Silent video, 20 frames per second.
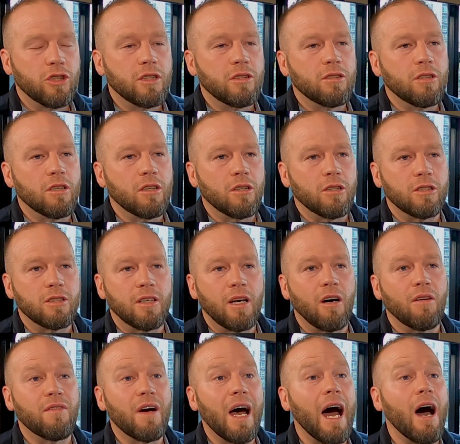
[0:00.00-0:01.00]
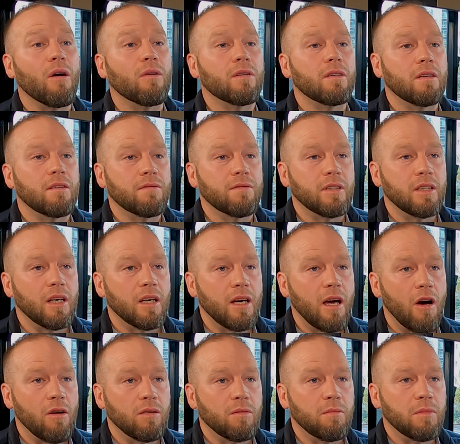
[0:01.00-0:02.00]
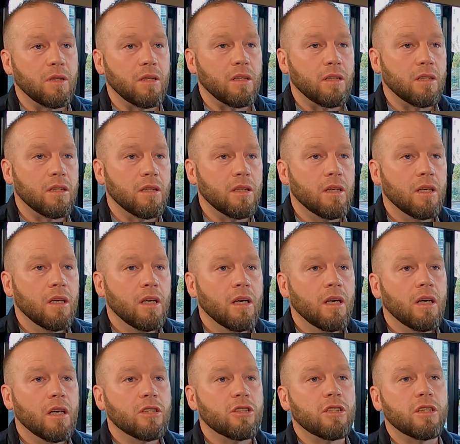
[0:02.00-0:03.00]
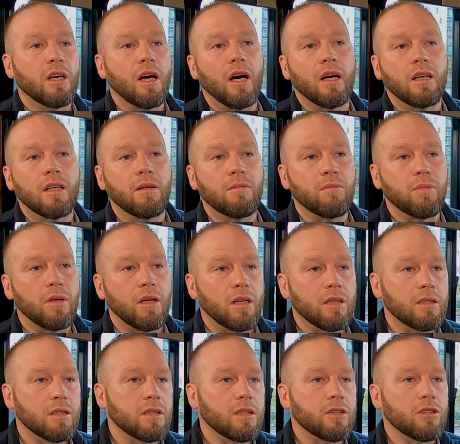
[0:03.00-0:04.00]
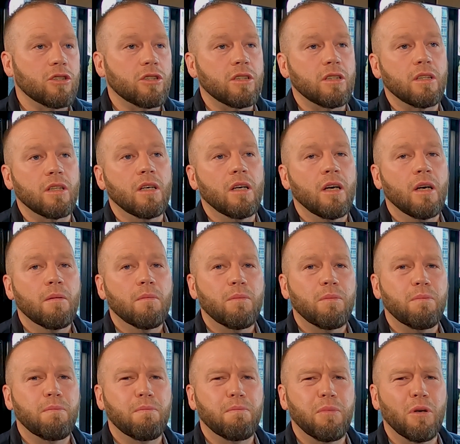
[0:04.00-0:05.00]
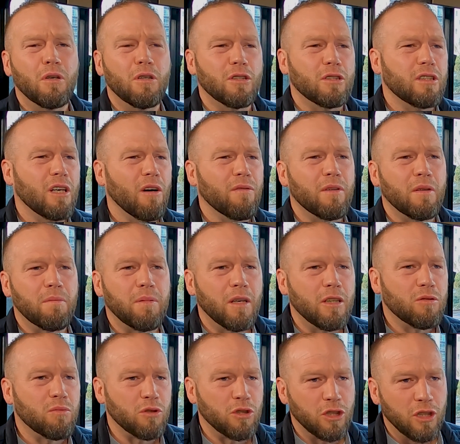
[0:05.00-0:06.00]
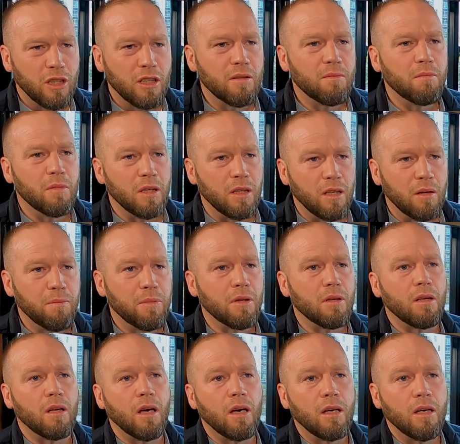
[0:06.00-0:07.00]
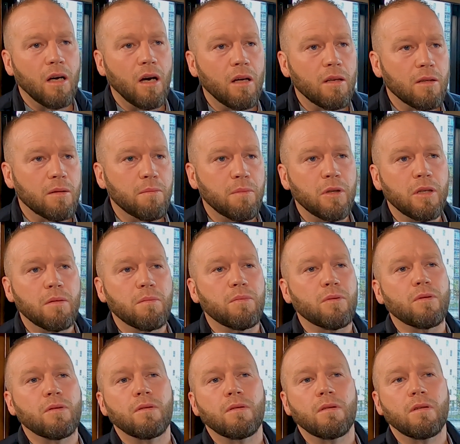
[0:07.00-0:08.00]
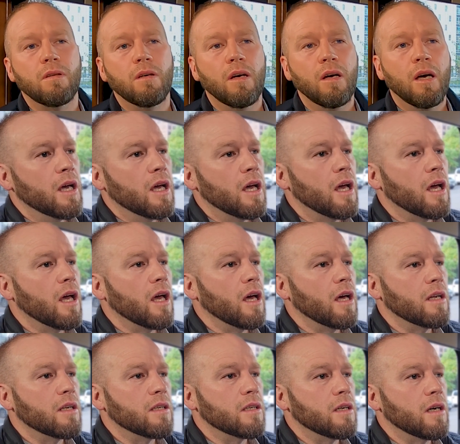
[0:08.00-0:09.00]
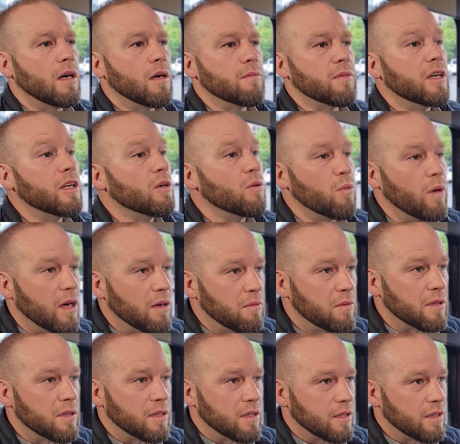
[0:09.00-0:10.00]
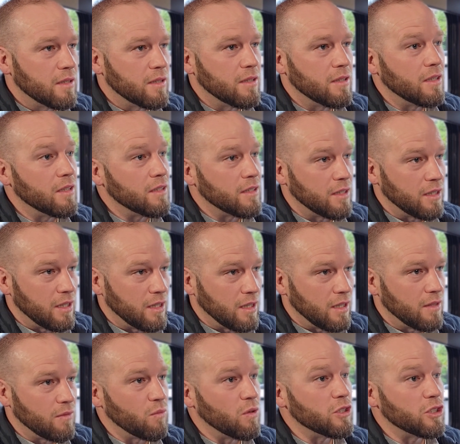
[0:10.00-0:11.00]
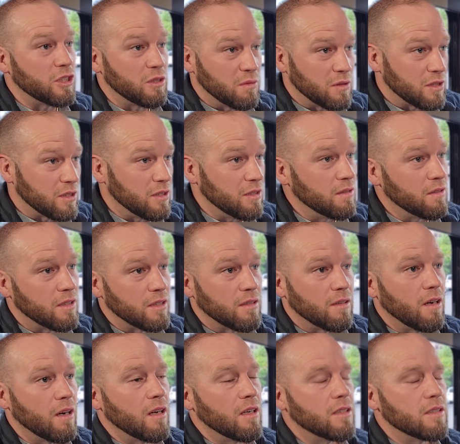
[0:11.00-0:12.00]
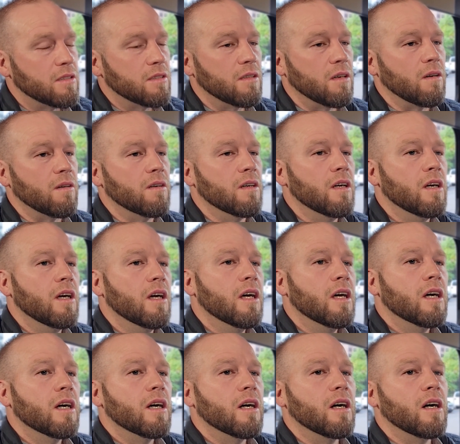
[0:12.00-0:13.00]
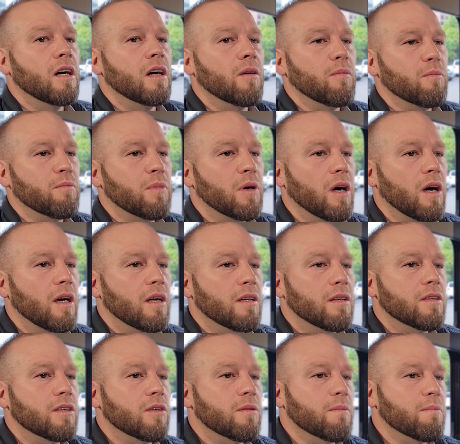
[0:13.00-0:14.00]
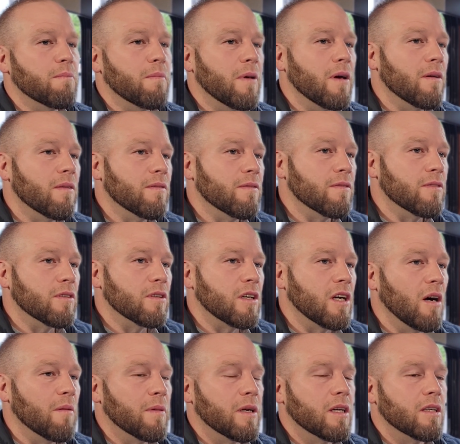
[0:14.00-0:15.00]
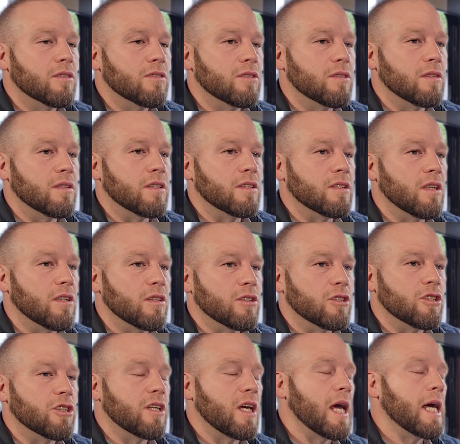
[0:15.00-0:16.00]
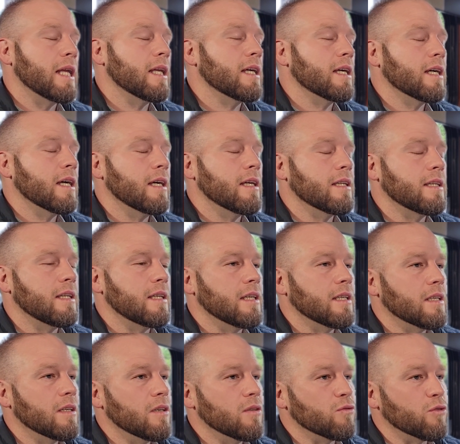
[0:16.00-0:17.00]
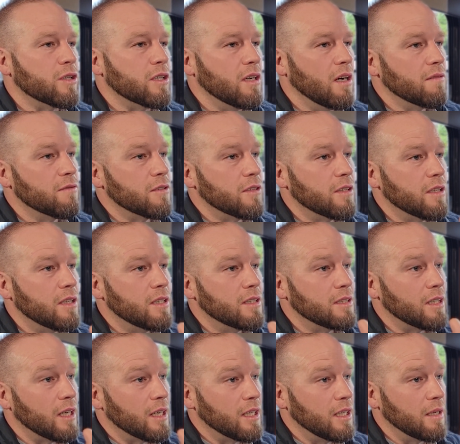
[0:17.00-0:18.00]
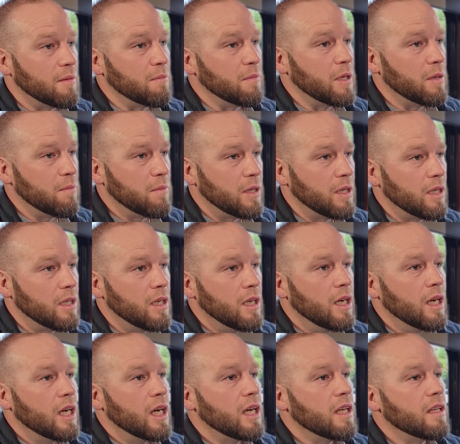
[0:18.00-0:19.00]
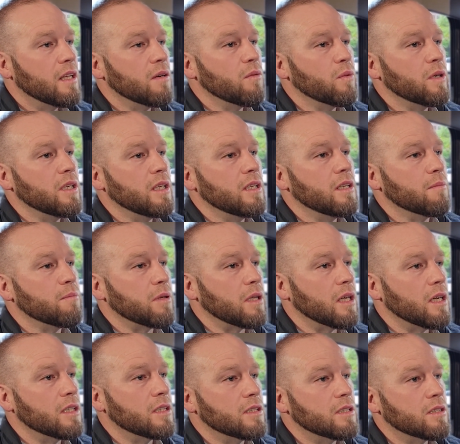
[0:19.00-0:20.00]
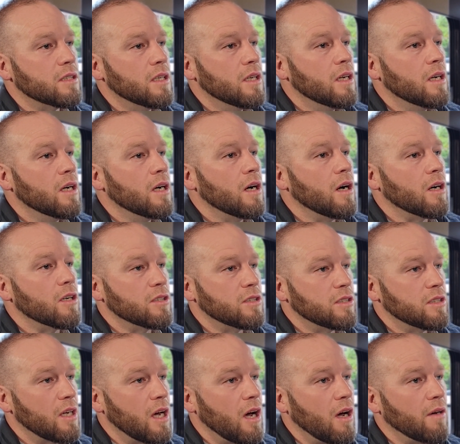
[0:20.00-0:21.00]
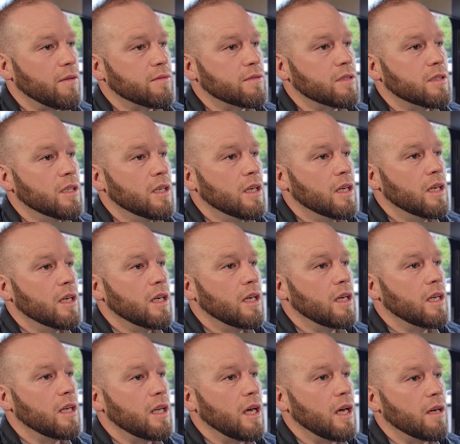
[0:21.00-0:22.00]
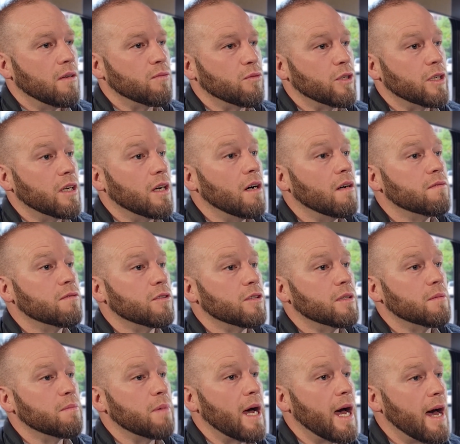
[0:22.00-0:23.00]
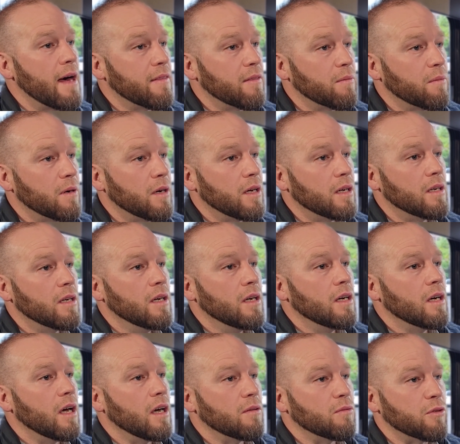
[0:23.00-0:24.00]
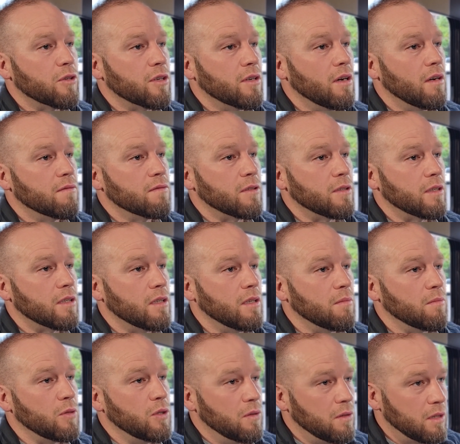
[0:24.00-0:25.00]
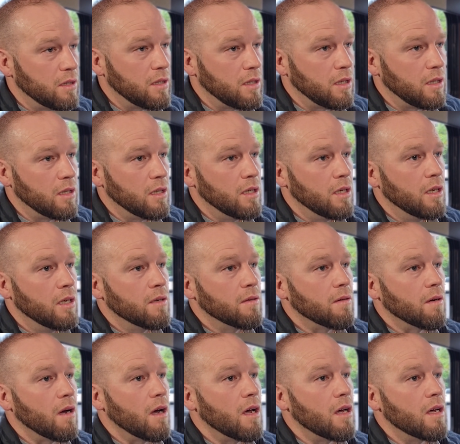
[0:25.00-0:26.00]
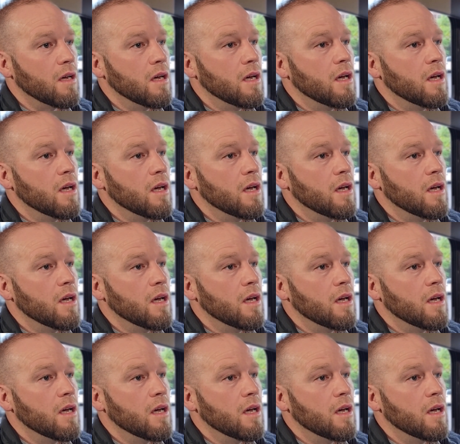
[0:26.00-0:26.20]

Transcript: took herself out of the accountability. She got complacent. She put herself in a place where she could manipulate other people and get away with what she was doing, right? So, but coming to this understanding that recovery is a commitment, and that we need to place ourselves in a recovery pathway, a recovery community, right?